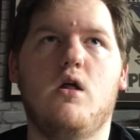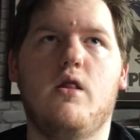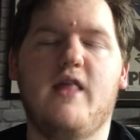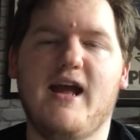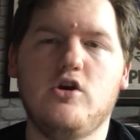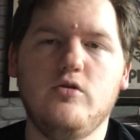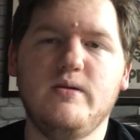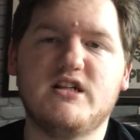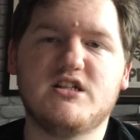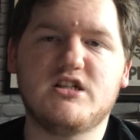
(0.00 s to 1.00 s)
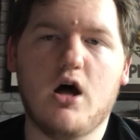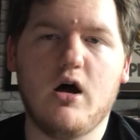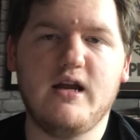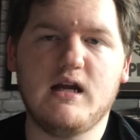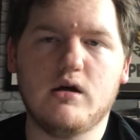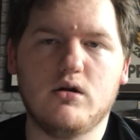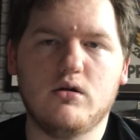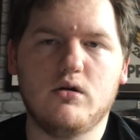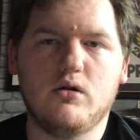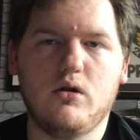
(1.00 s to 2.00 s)
they could be starting
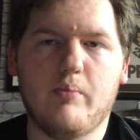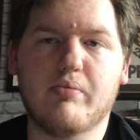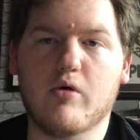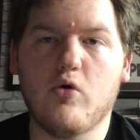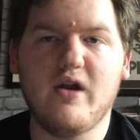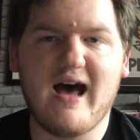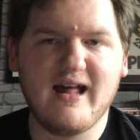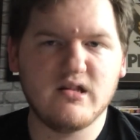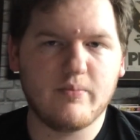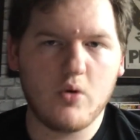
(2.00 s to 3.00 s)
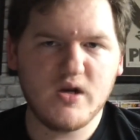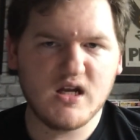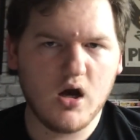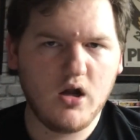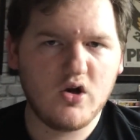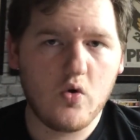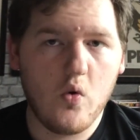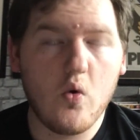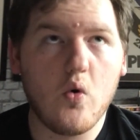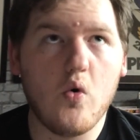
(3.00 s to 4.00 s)
LeBron at the point guard
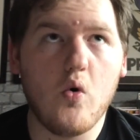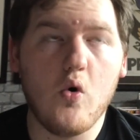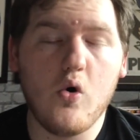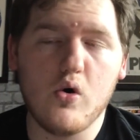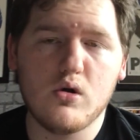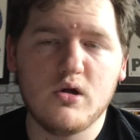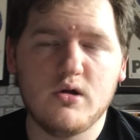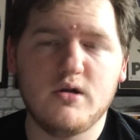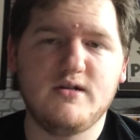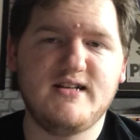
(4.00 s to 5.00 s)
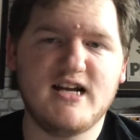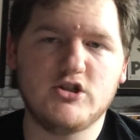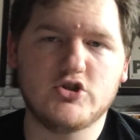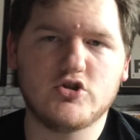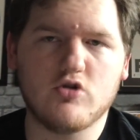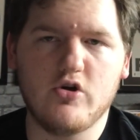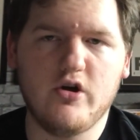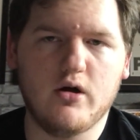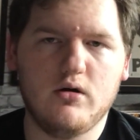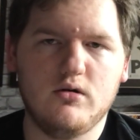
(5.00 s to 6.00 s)
or Dennis
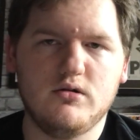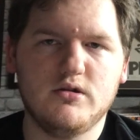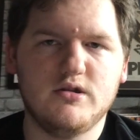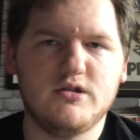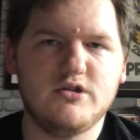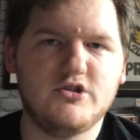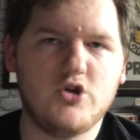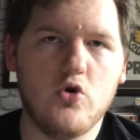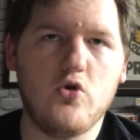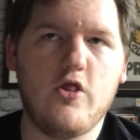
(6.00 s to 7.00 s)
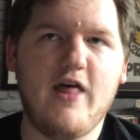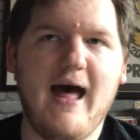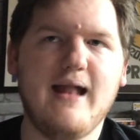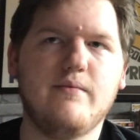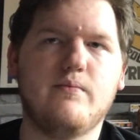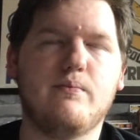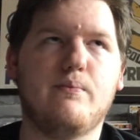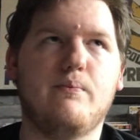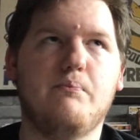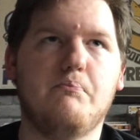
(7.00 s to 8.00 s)
Schroeder. So that
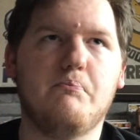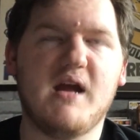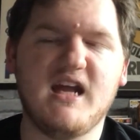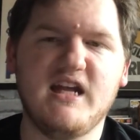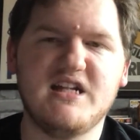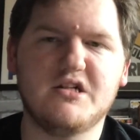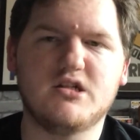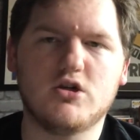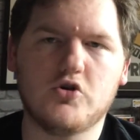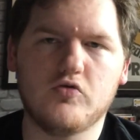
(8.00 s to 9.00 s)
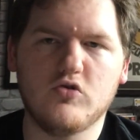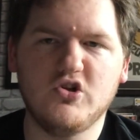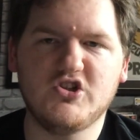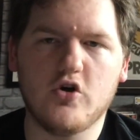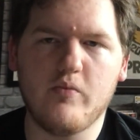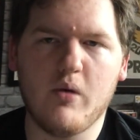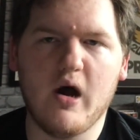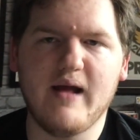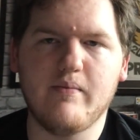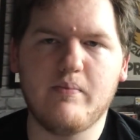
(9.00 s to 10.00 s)
means Caruso
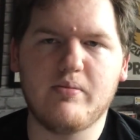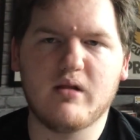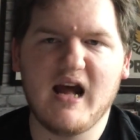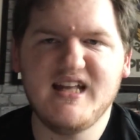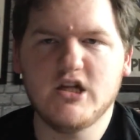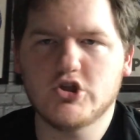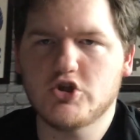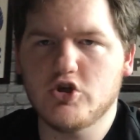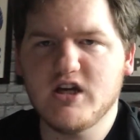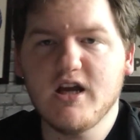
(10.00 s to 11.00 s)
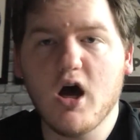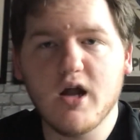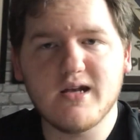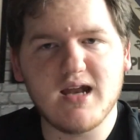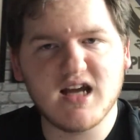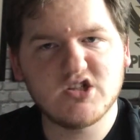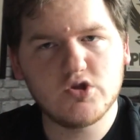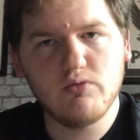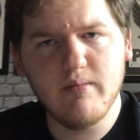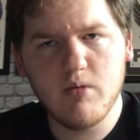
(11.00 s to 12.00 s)
might play the shooting guard next
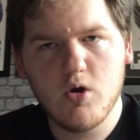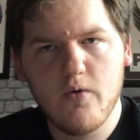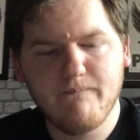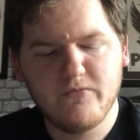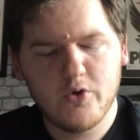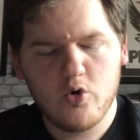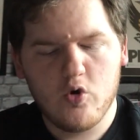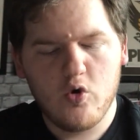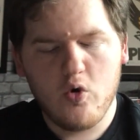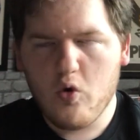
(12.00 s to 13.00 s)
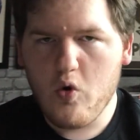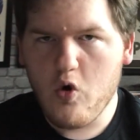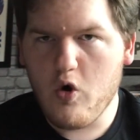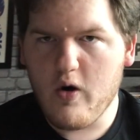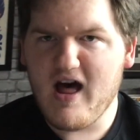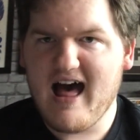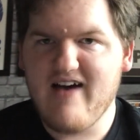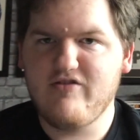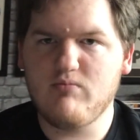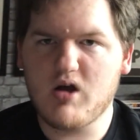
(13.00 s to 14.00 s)
to him or
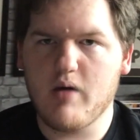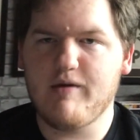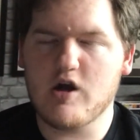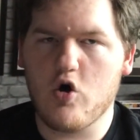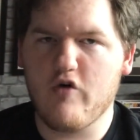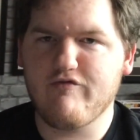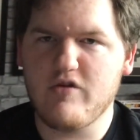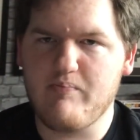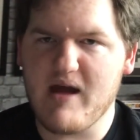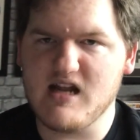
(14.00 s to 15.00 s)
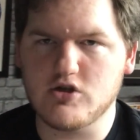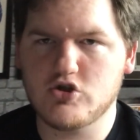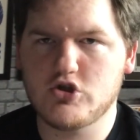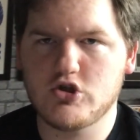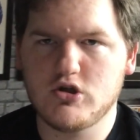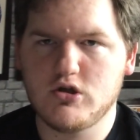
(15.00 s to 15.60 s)
have him coming off the bench,